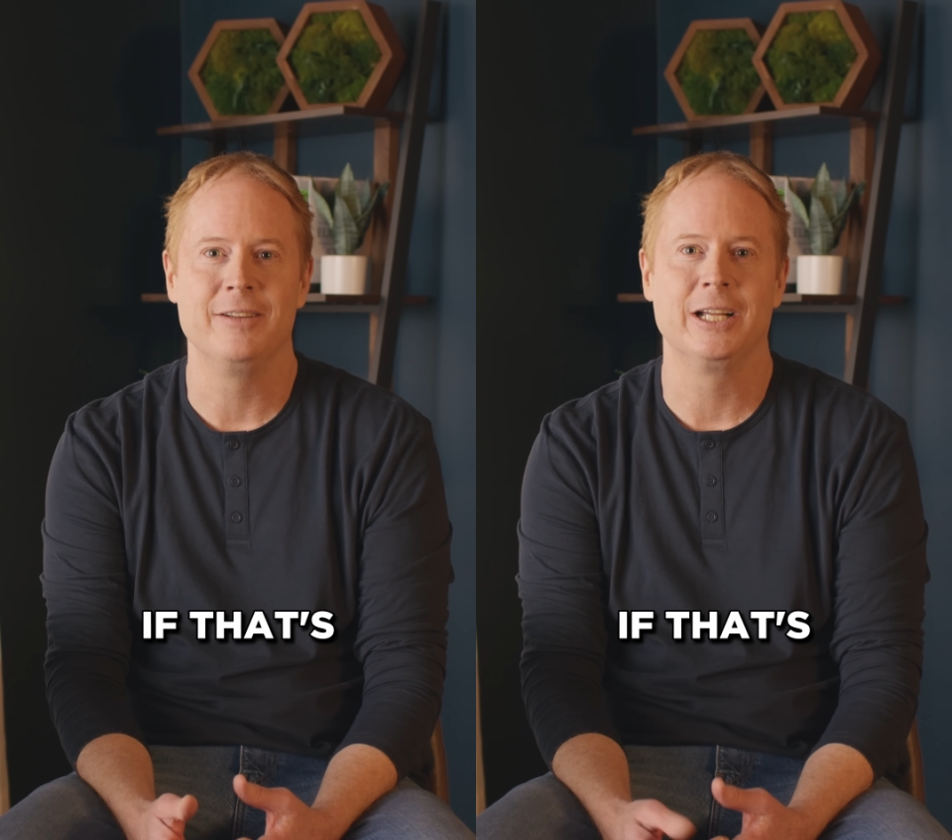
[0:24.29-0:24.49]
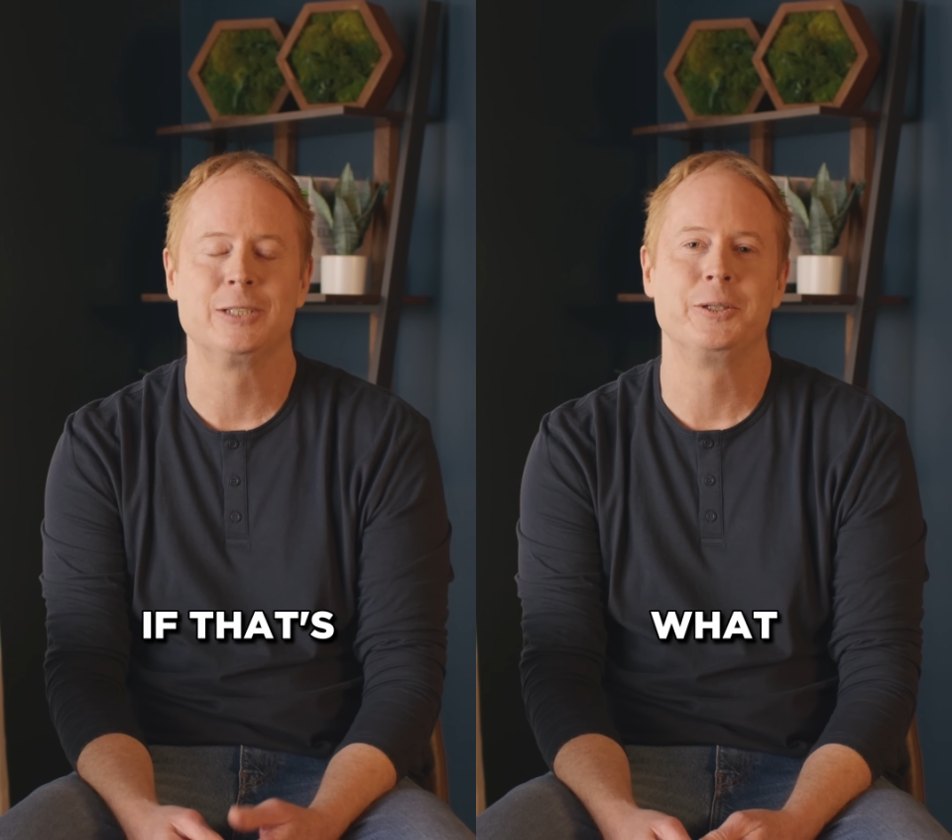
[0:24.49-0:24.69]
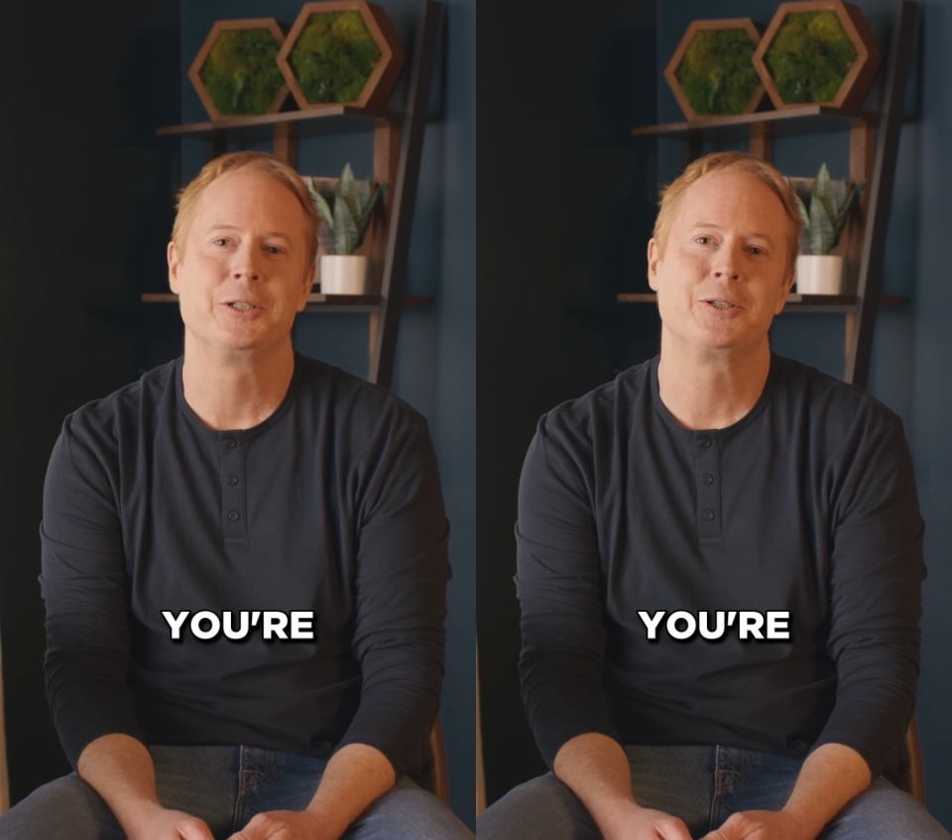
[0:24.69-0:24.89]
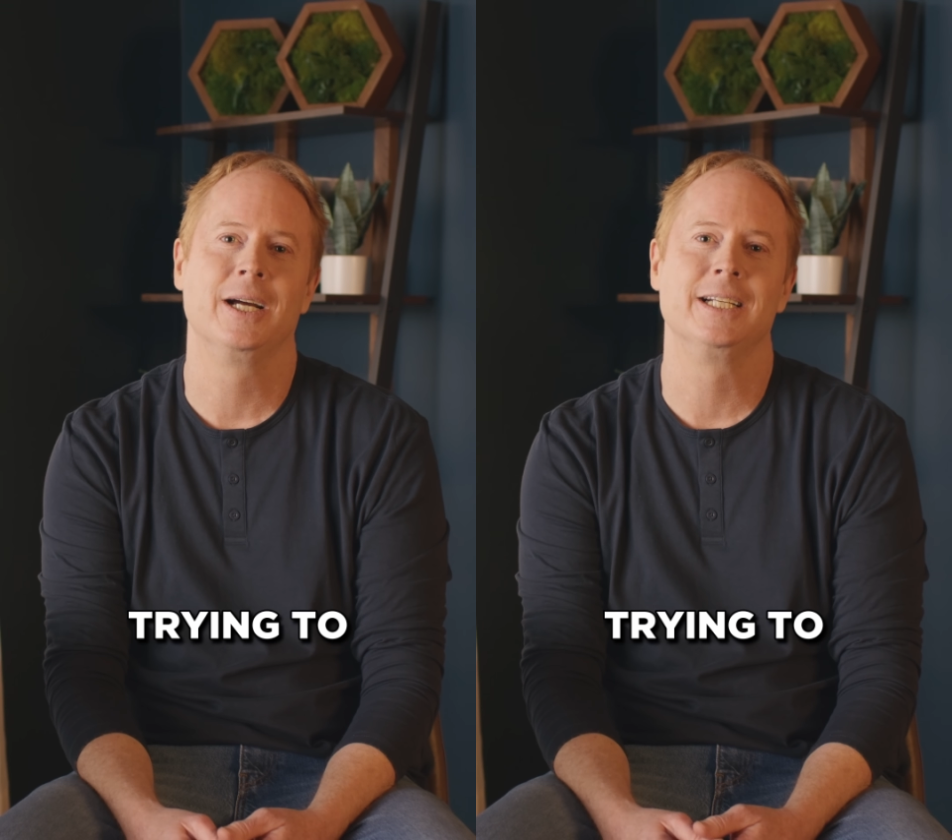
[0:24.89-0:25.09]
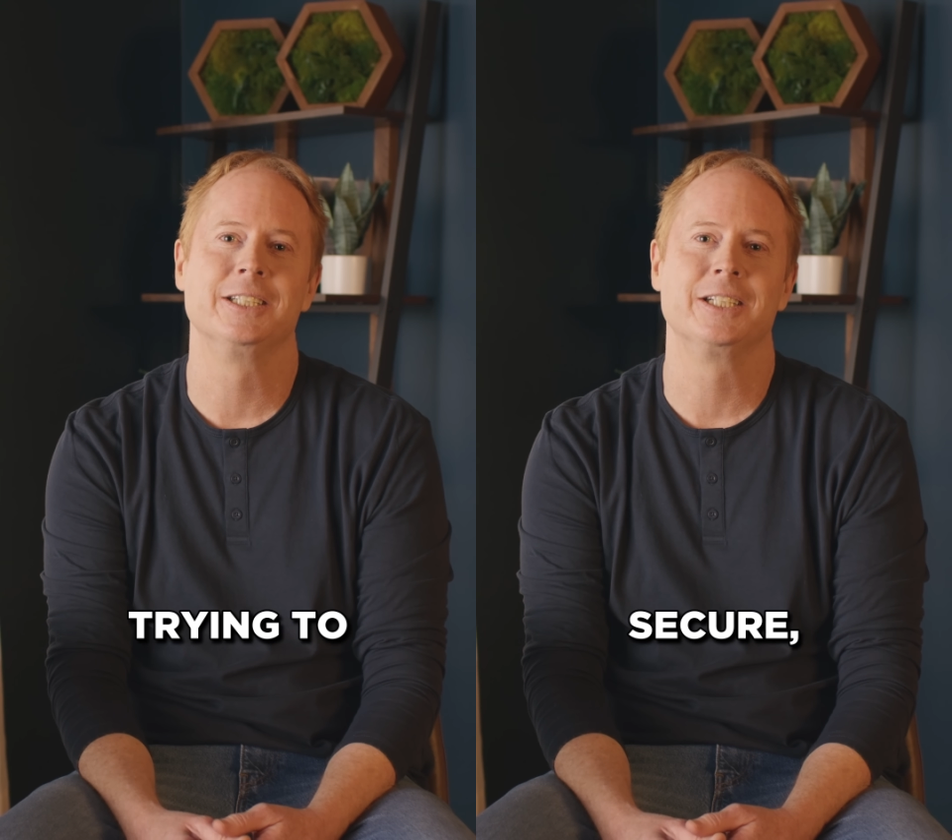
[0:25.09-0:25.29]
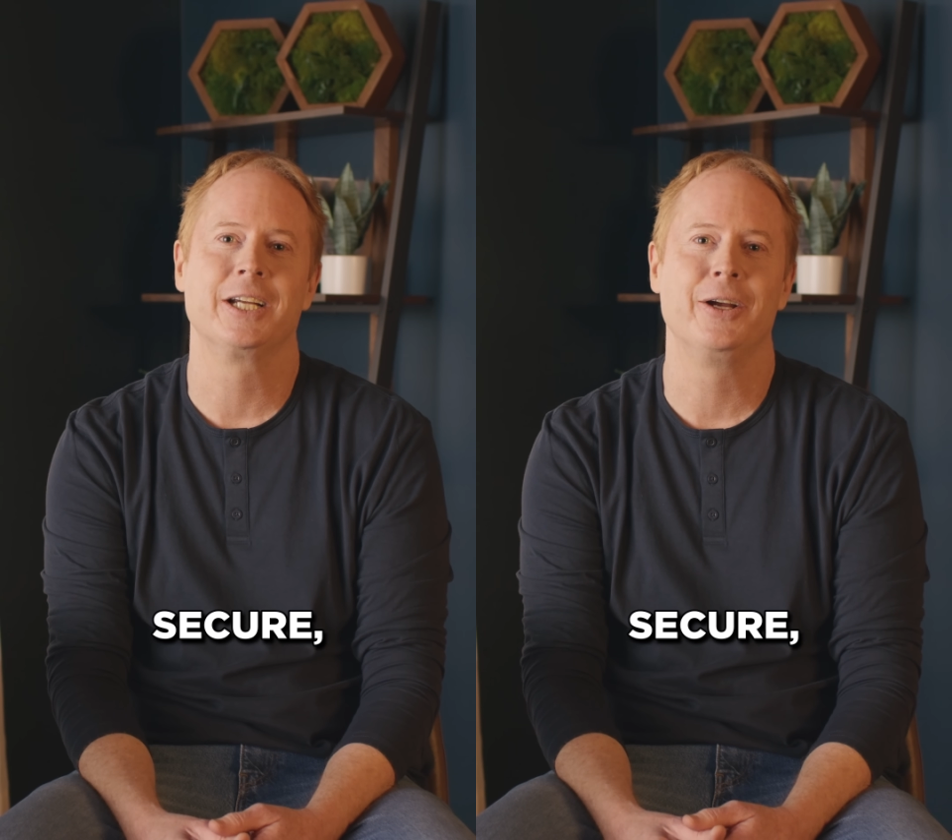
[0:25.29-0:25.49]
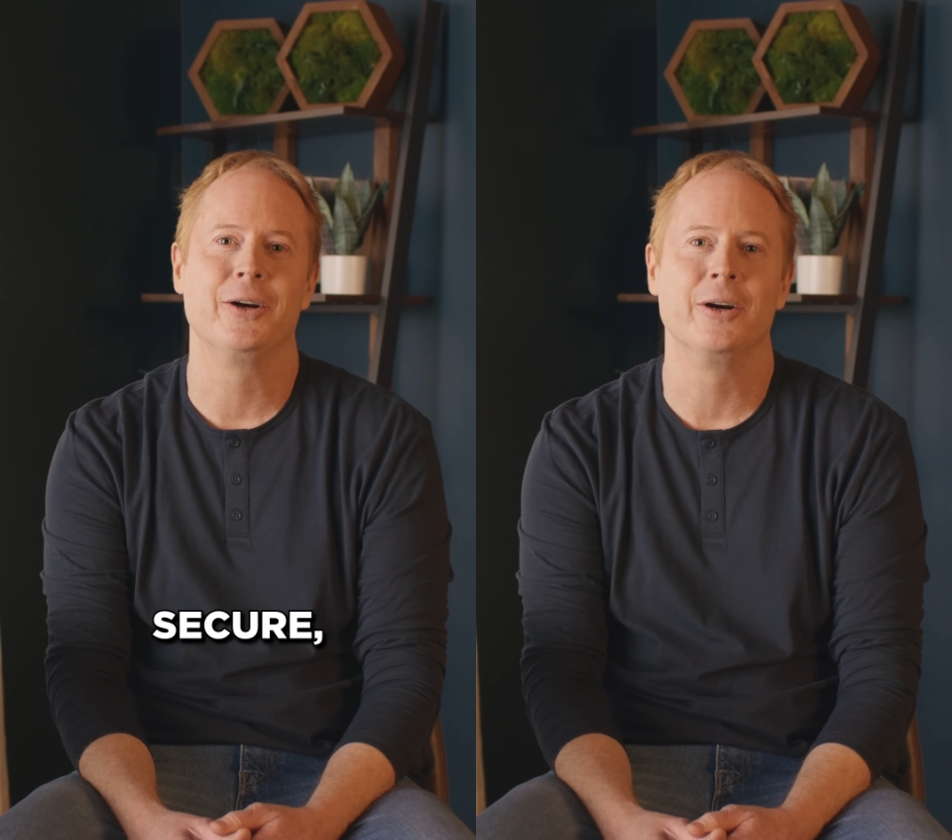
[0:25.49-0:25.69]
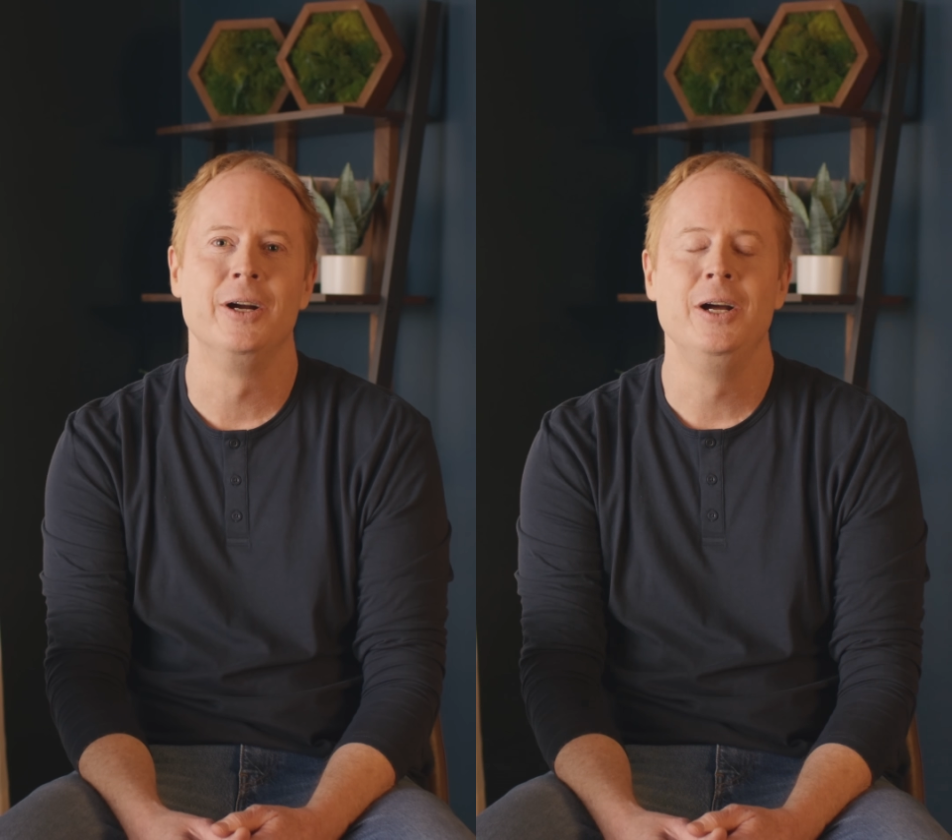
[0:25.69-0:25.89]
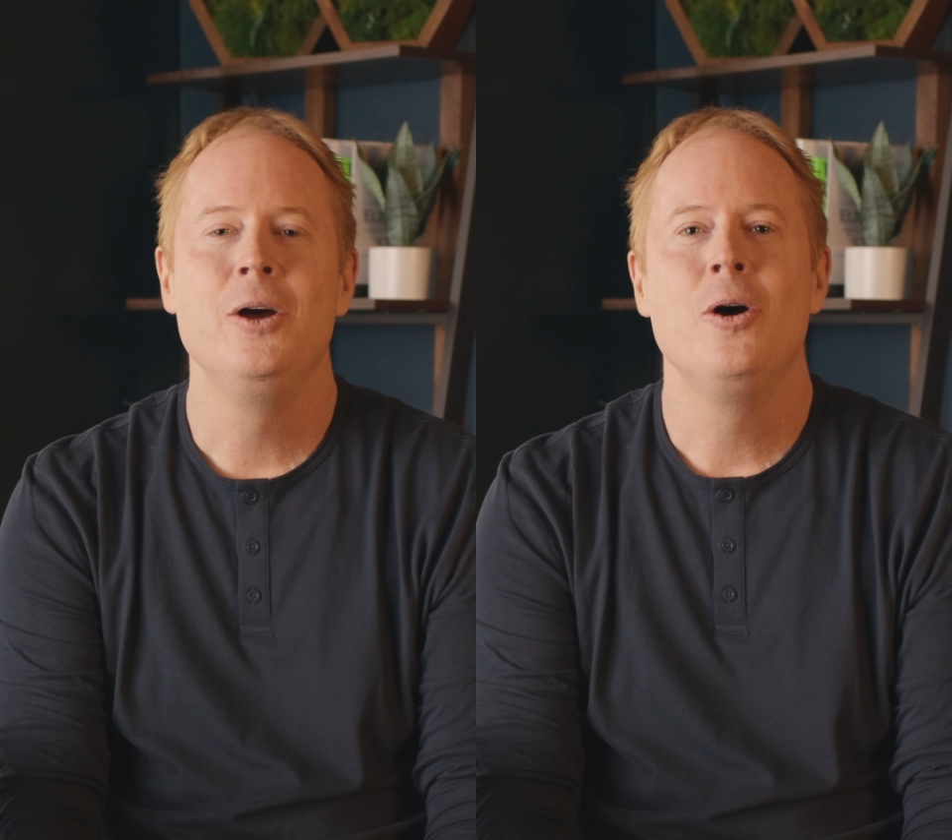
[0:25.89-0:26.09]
if that's what you're trying to secure,